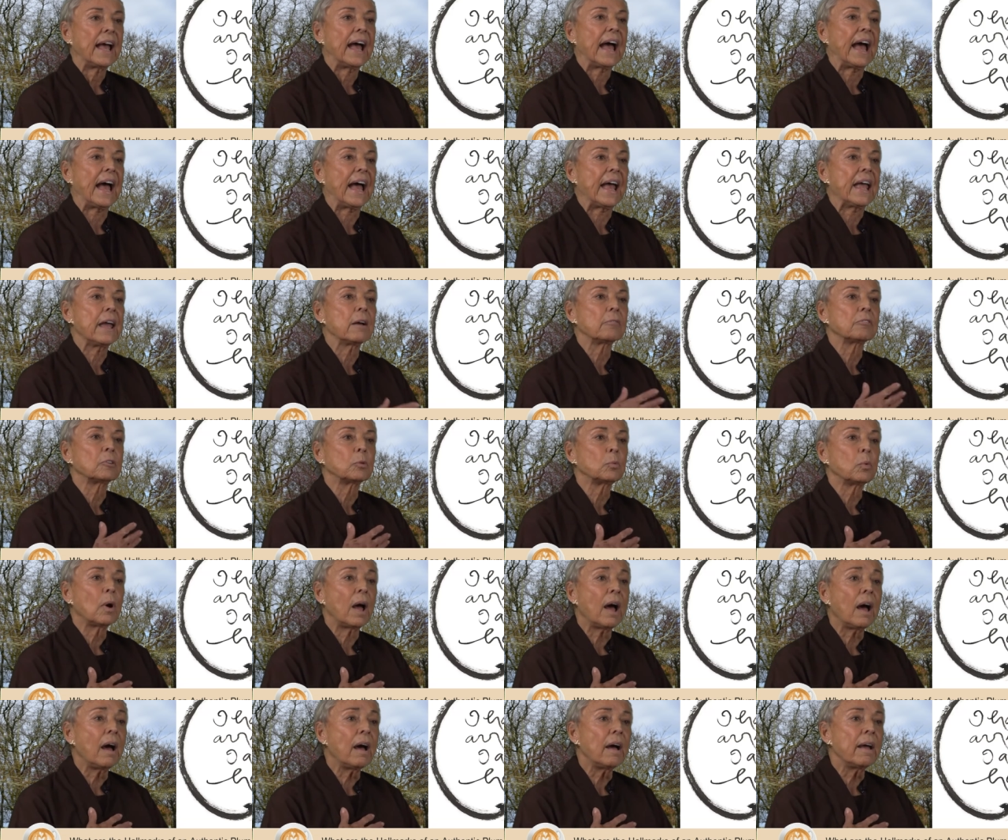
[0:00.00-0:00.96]
I have
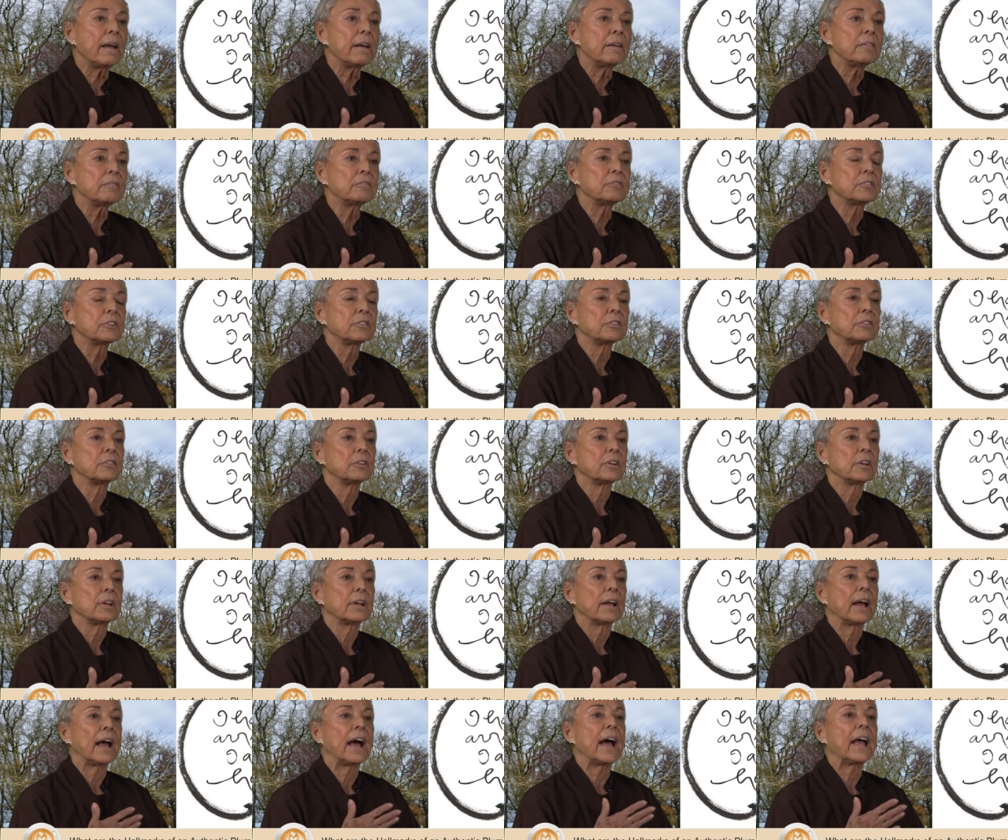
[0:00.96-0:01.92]
arrived,
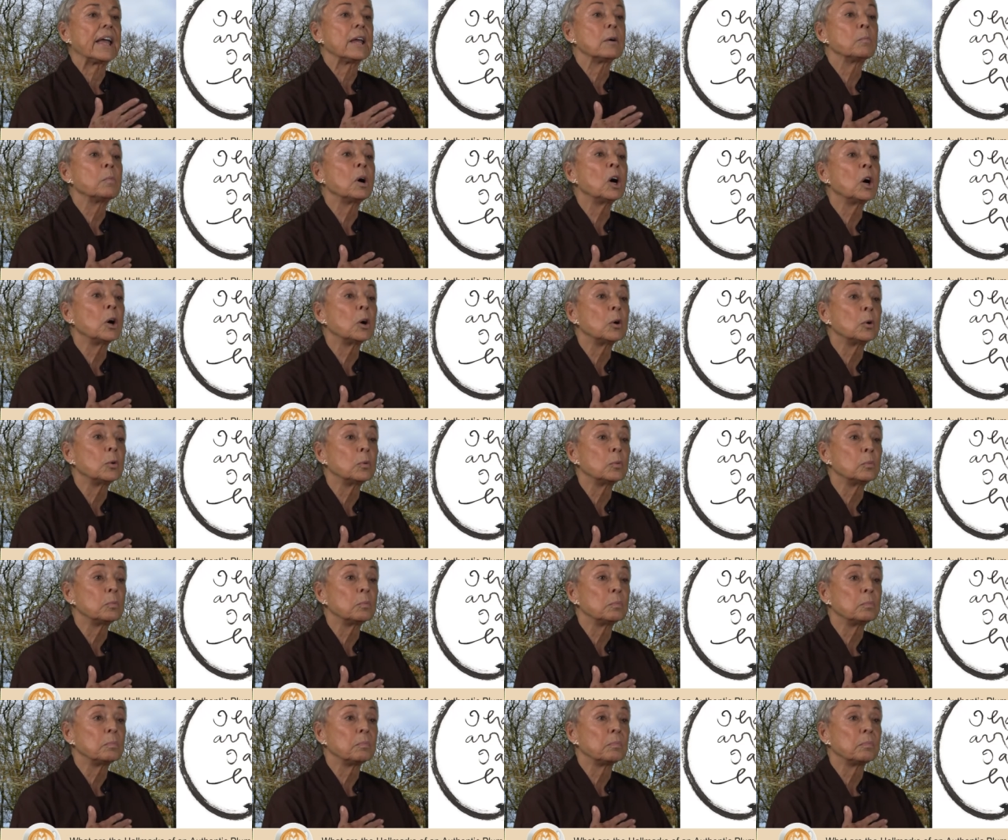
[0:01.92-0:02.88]
I am
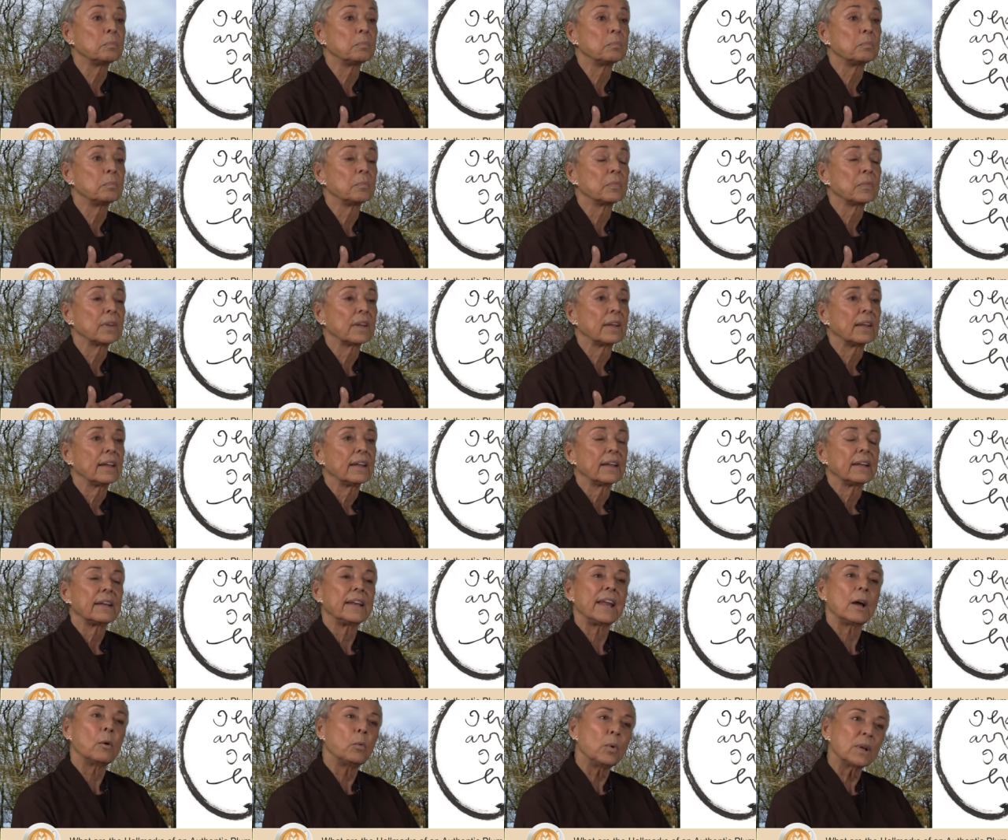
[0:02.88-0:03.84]
home.
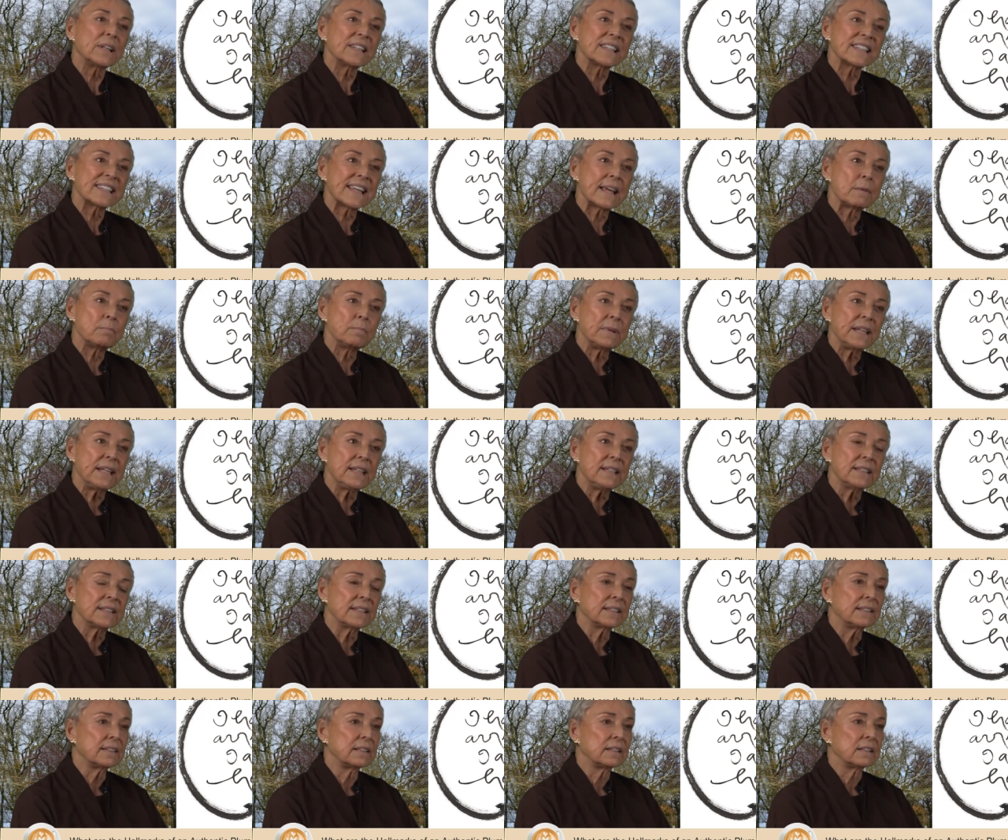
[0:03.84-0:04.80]
Now, what does that
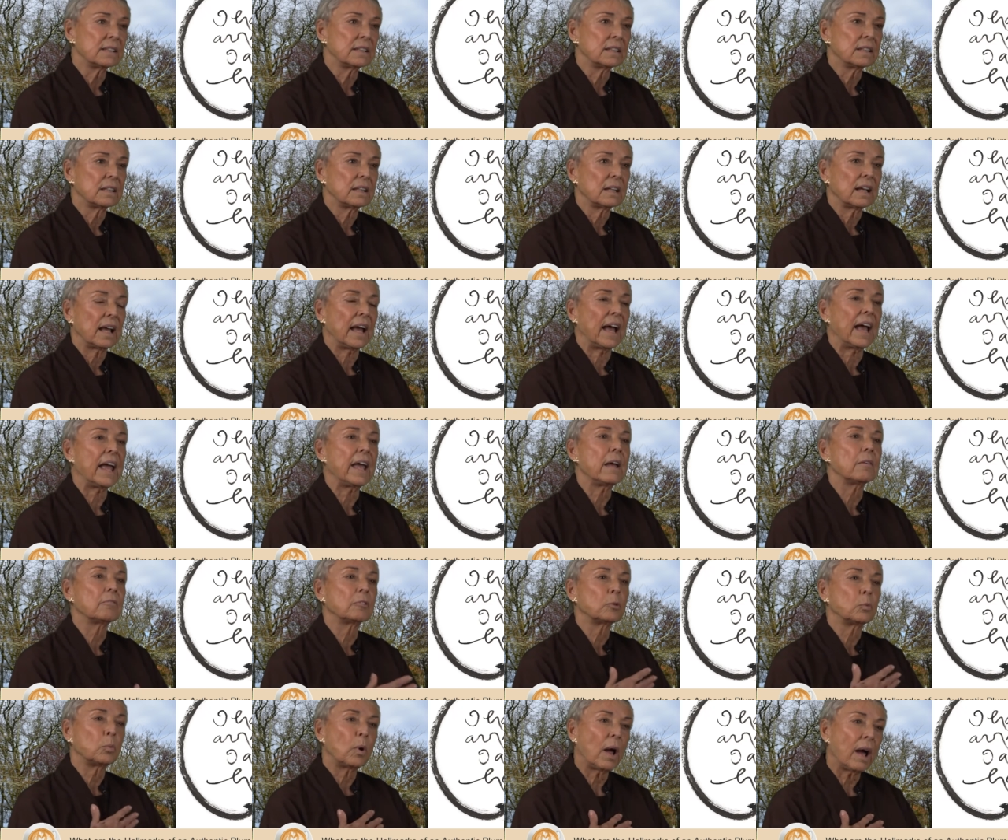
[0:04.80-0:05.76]
mean? I have
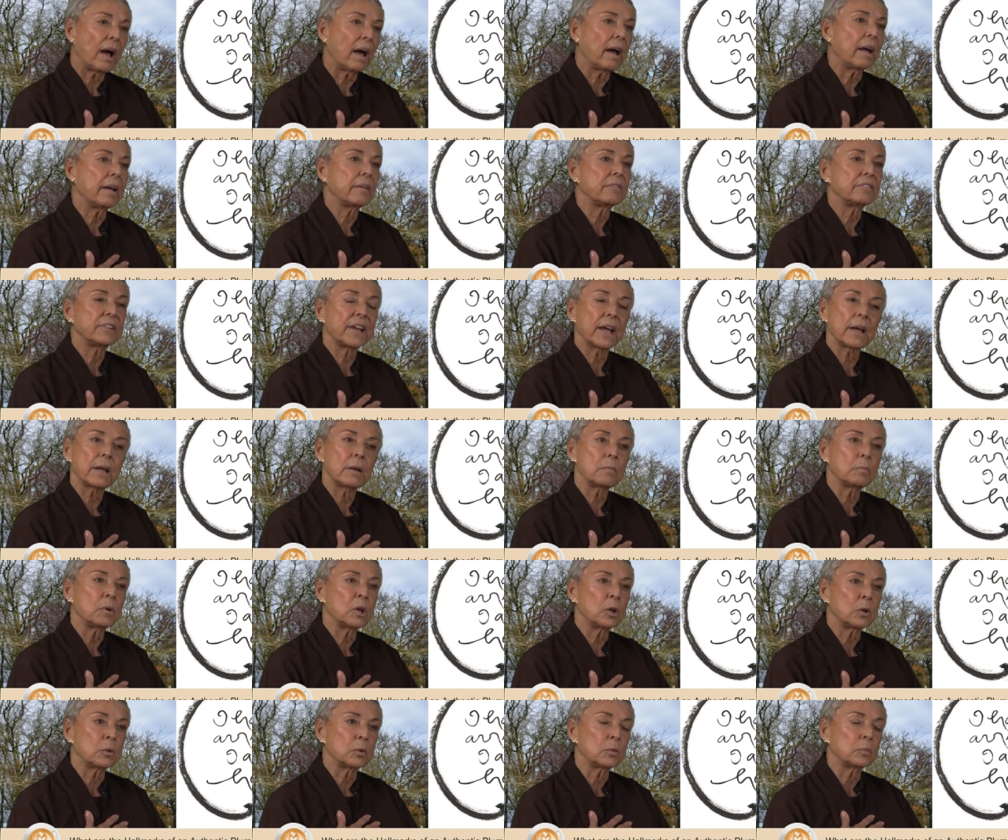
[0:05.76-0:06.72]
arrived, I am
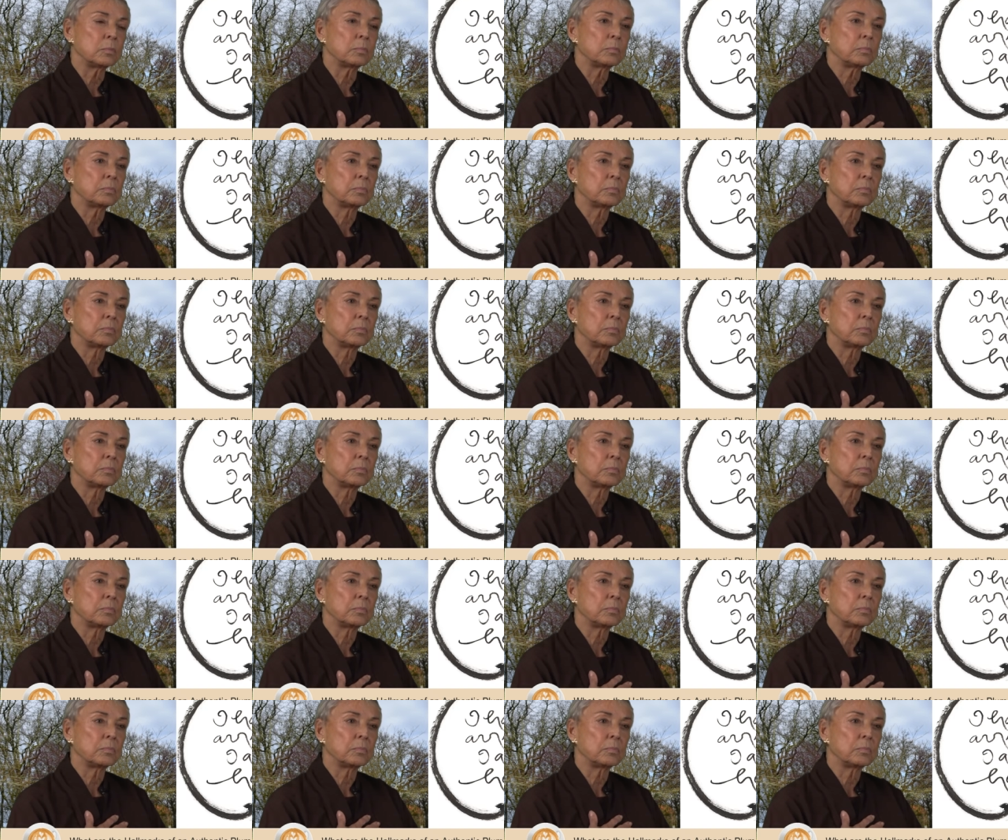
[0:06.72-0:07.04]
home.